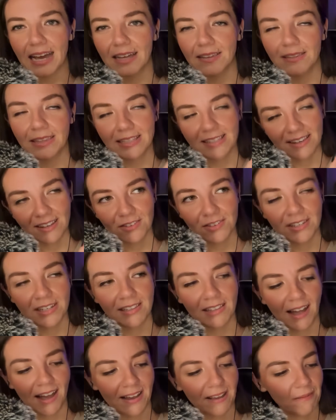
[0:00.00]
That's actually
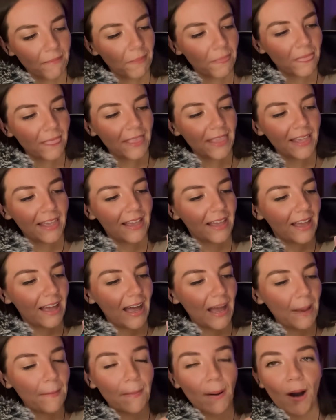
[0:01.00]
a lie.
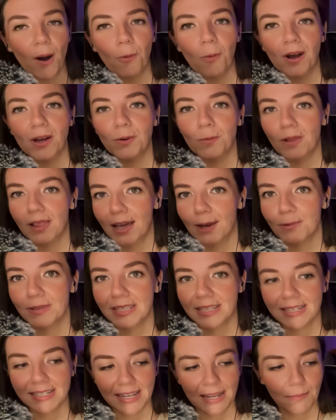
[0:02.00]
I bought one while I
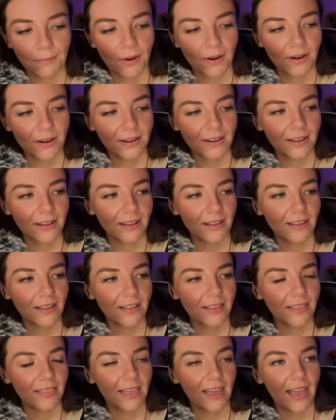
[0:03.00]
was in Denmark.
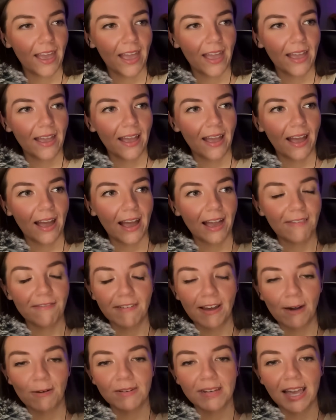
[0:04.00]
I found